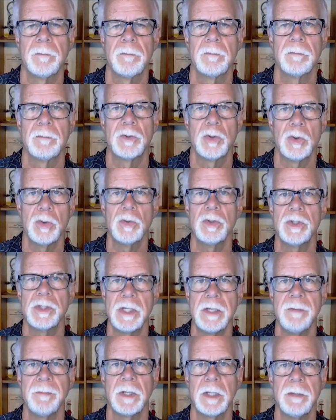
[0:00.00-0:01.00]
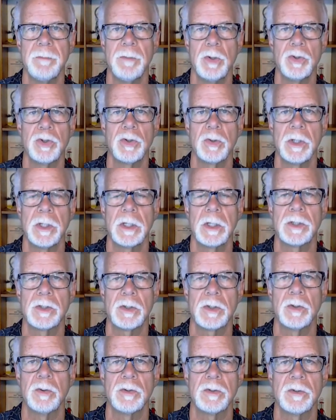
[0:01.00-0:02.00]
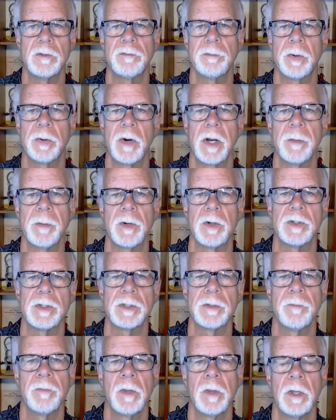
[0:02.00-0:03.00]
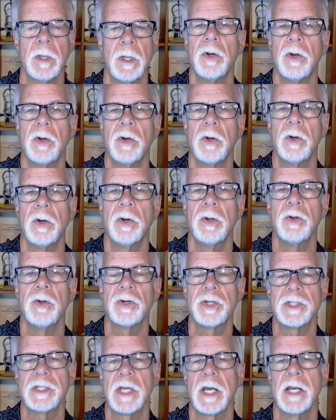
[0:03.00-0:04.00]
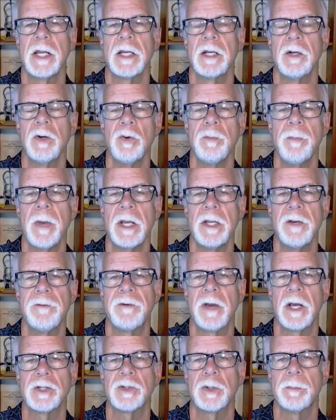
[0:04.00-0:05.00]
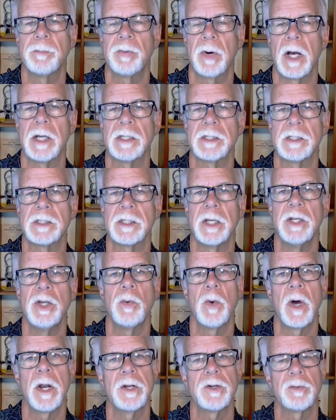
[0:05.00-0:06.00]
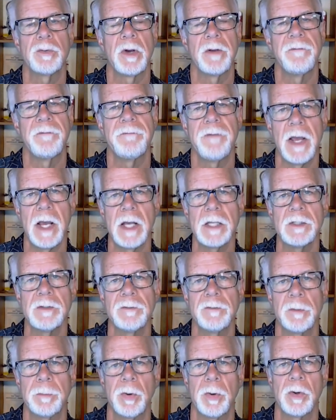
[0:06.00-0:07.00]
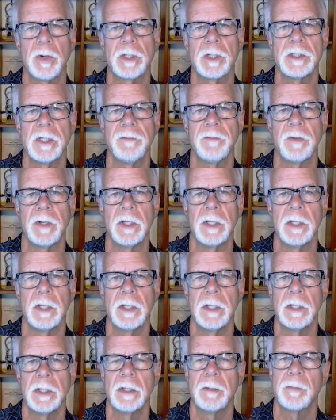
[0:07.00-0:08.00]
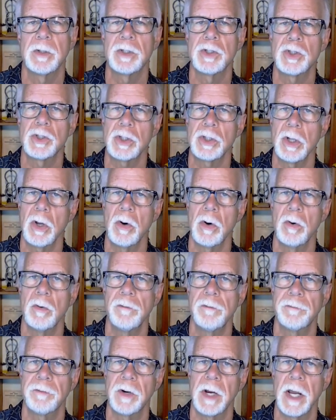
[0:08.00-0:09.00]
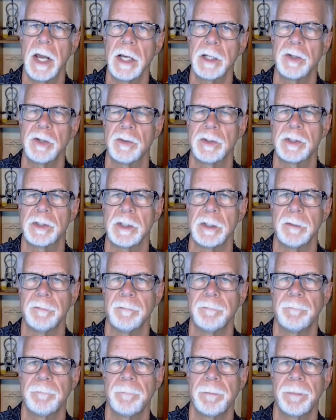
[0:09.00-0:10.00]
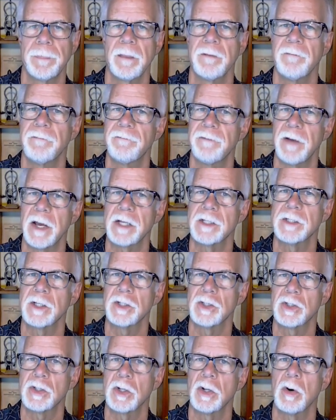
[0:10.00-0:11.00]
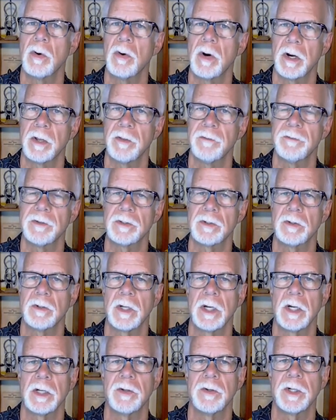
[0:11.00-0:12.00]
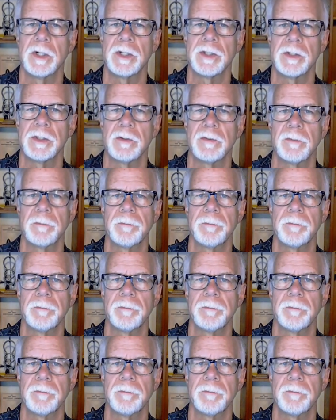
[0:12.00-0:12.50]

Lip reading: 2 seemingly mutually exclusive parameters. You're designing a new manufacturing process and you want it to run fast for productivity, but slow for accuracy. Fast and slow are the physical contradictions.